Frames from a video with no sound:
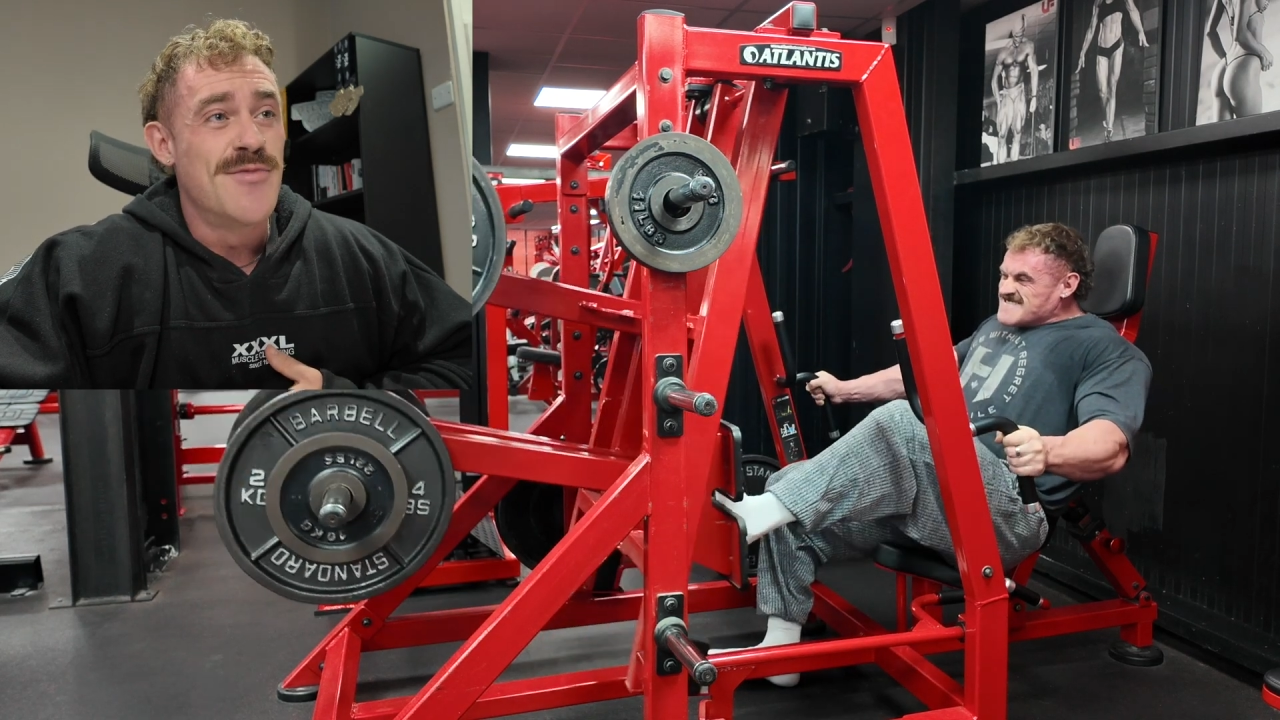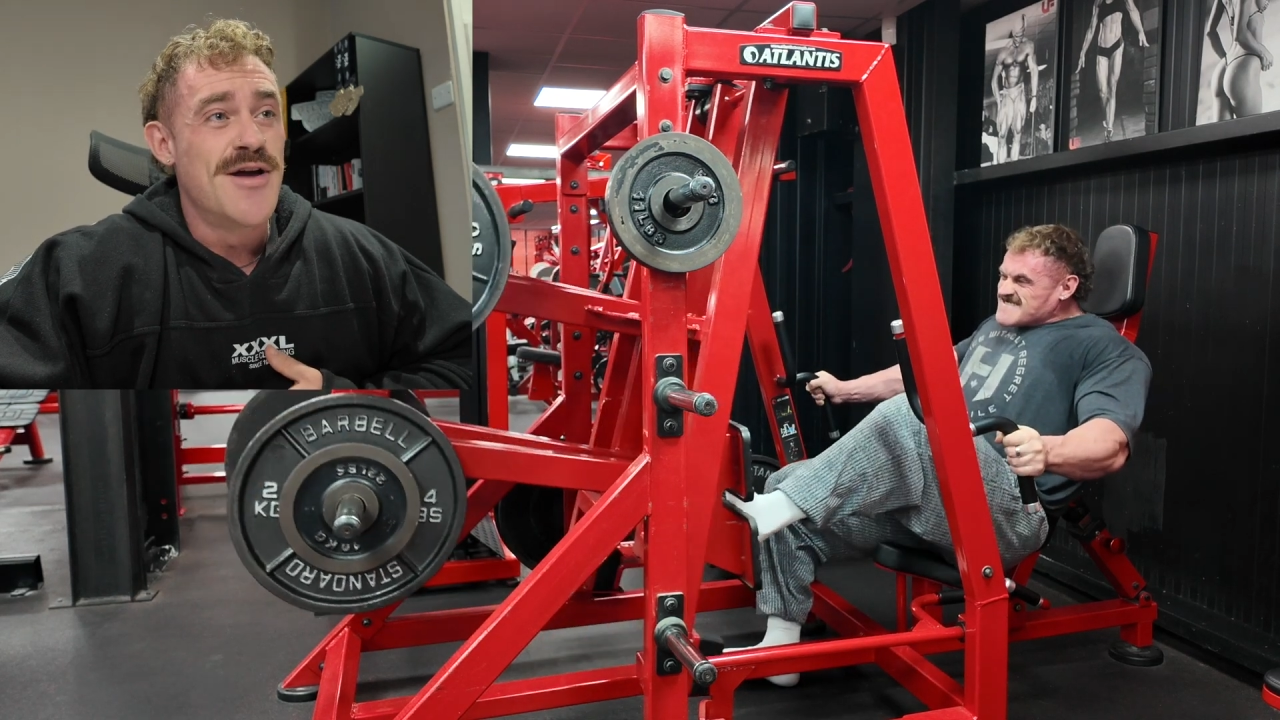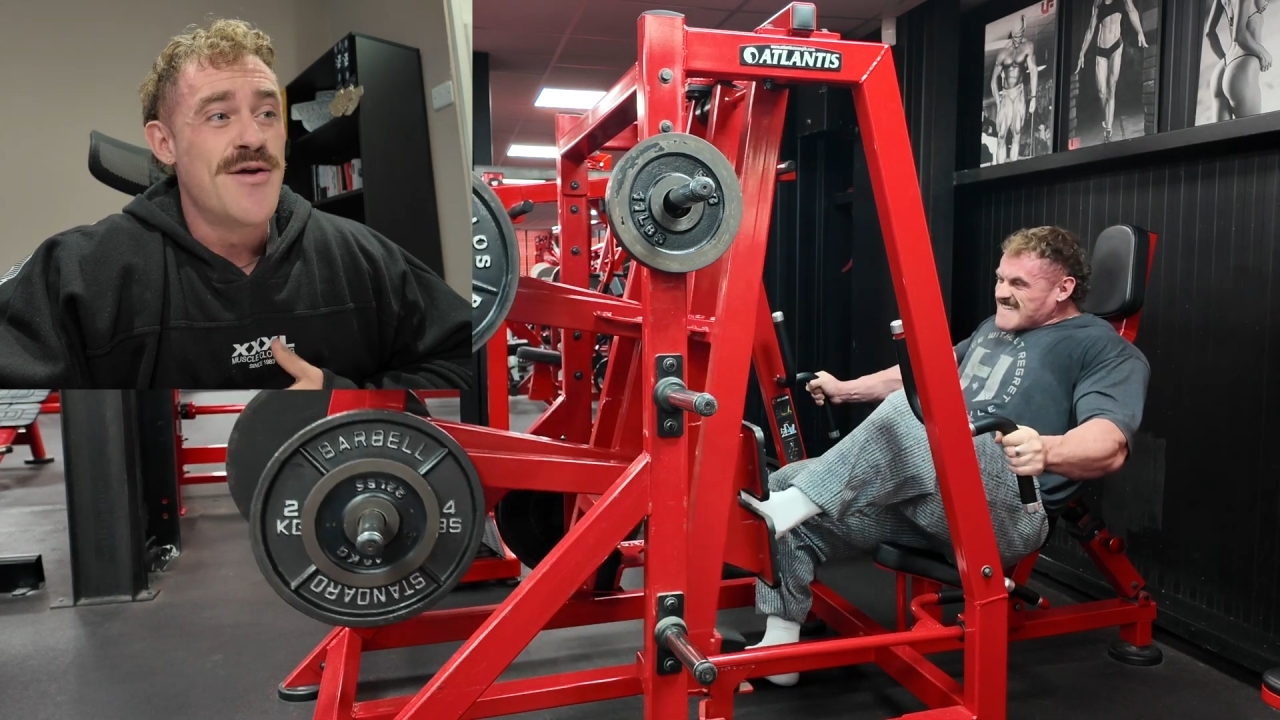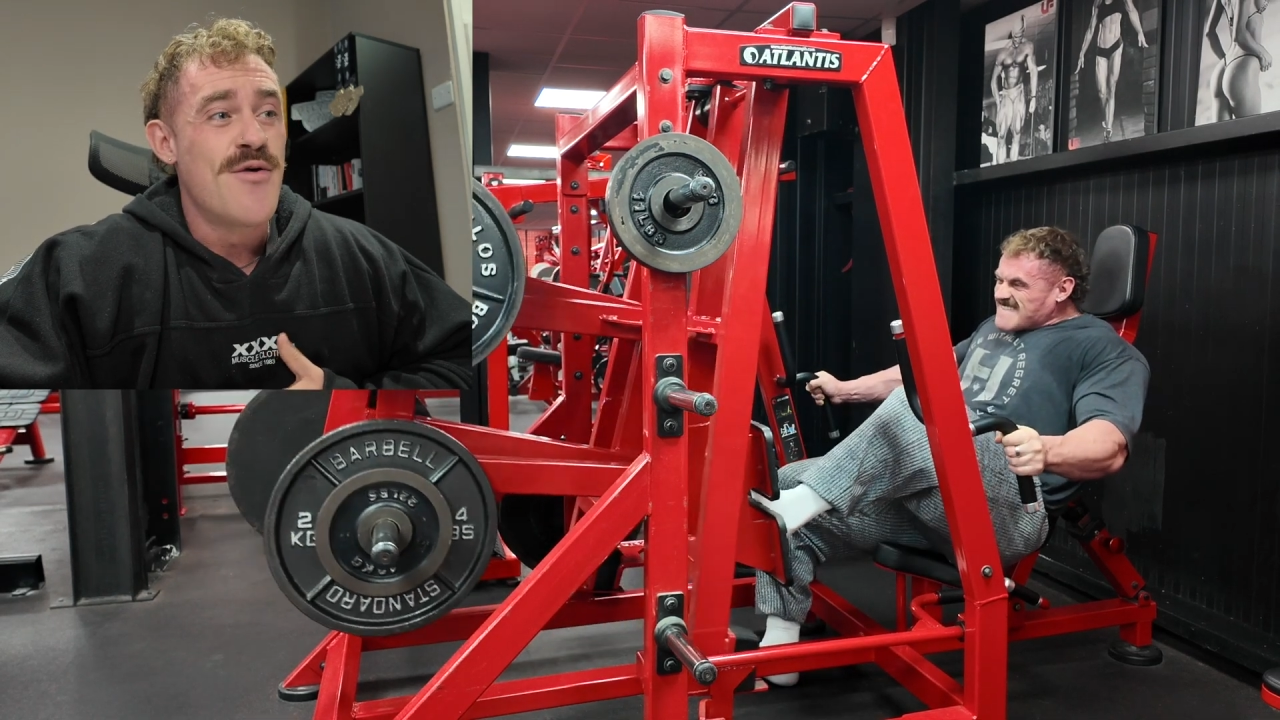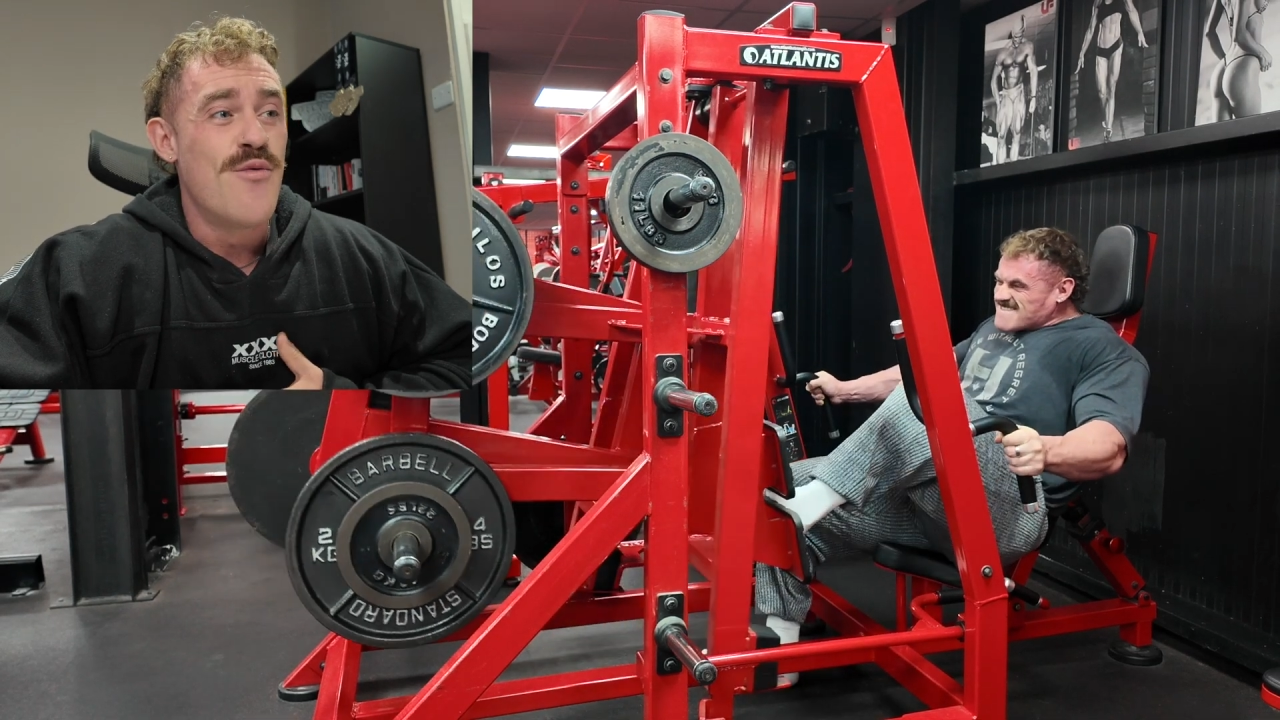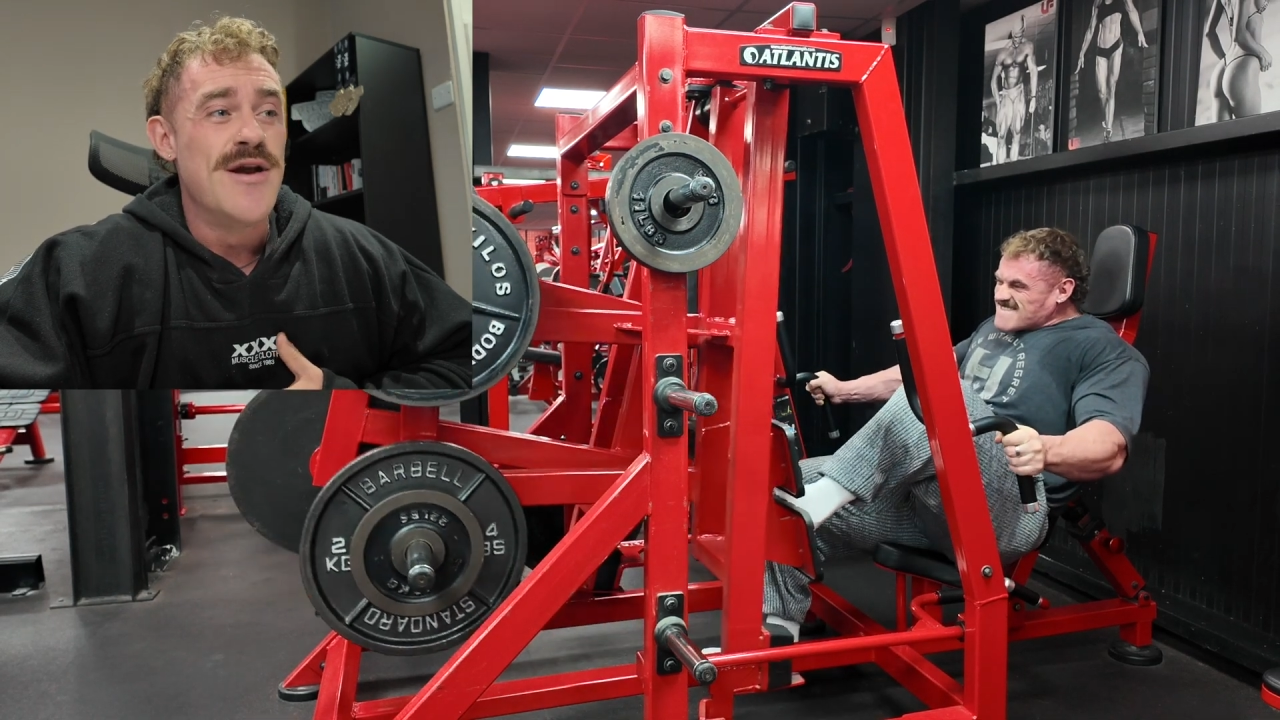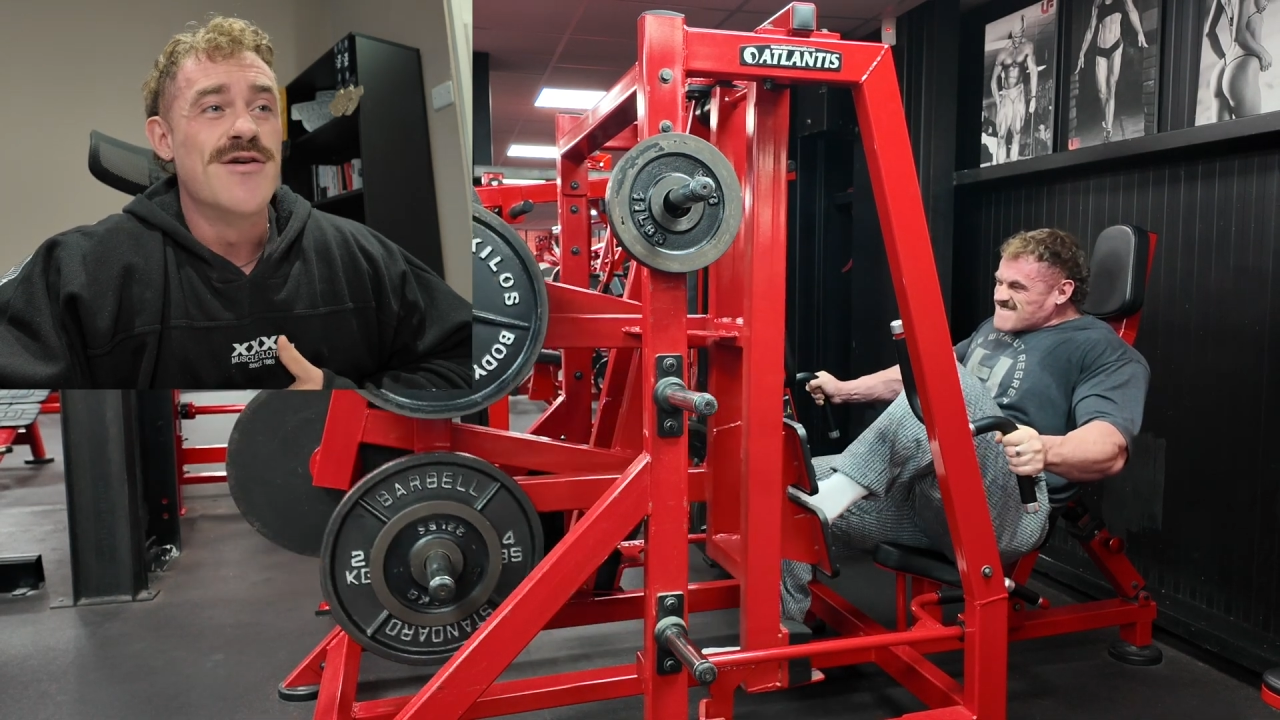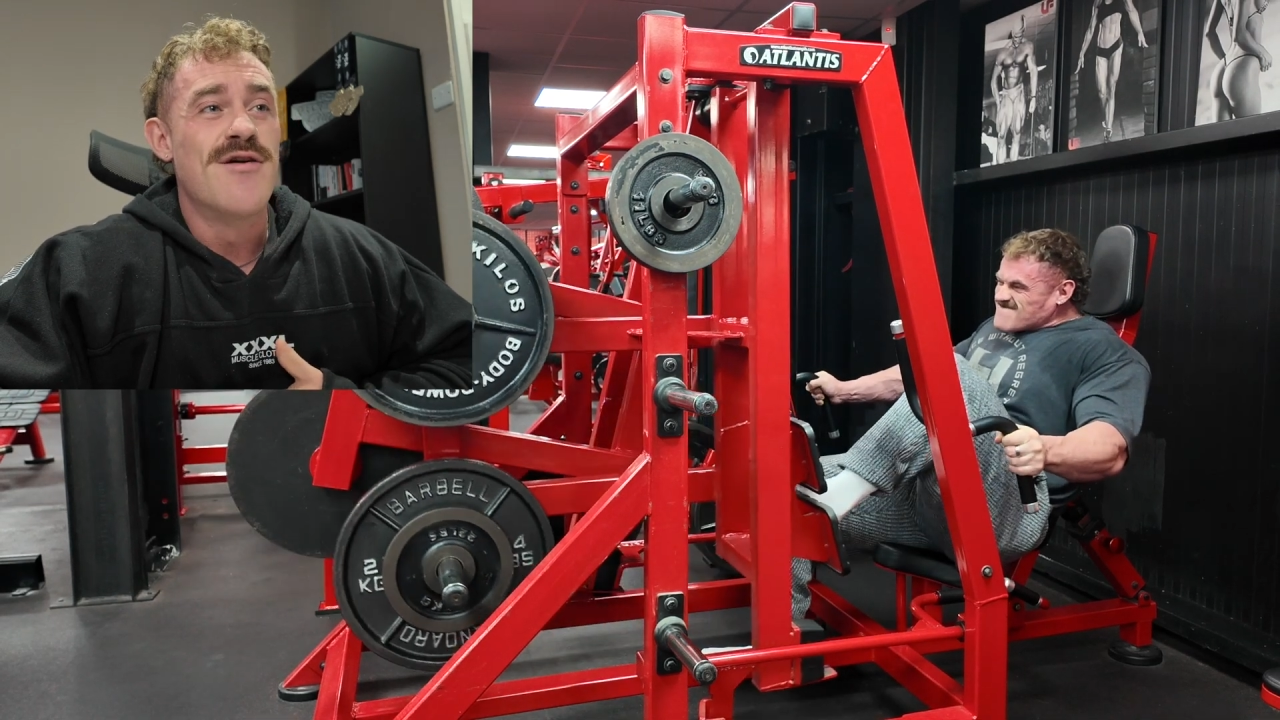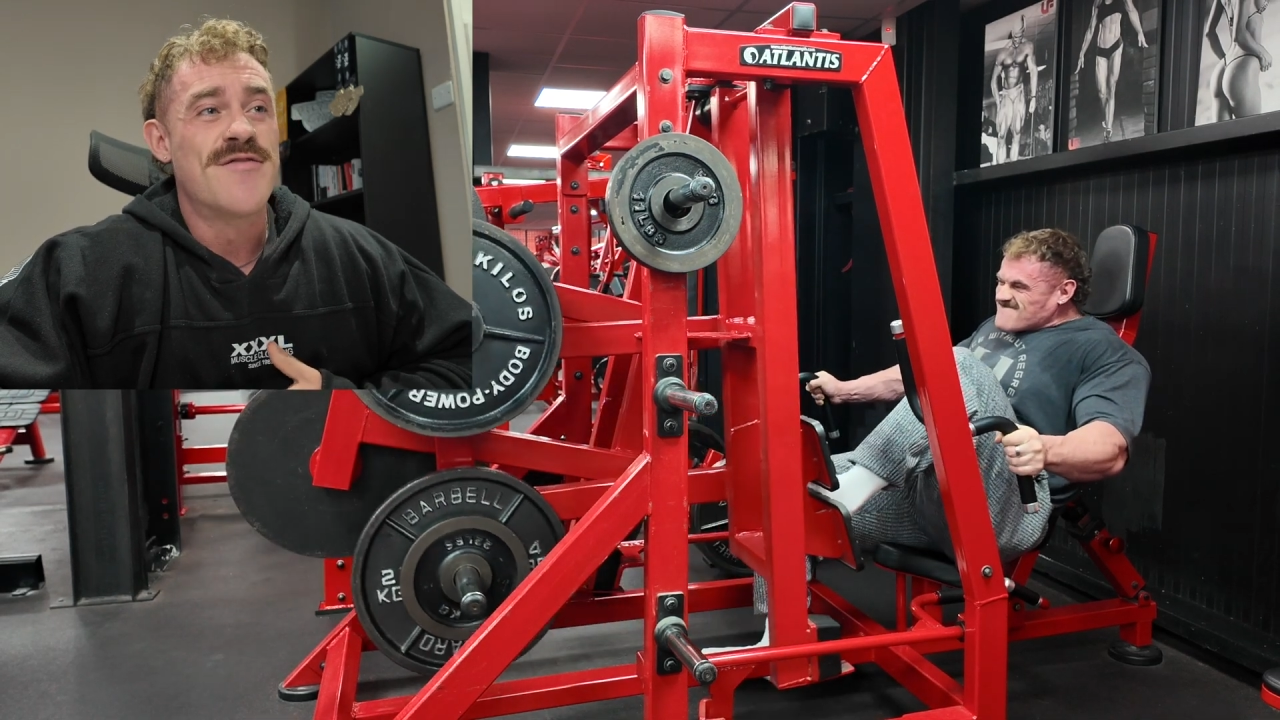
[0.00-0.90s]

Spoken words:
my window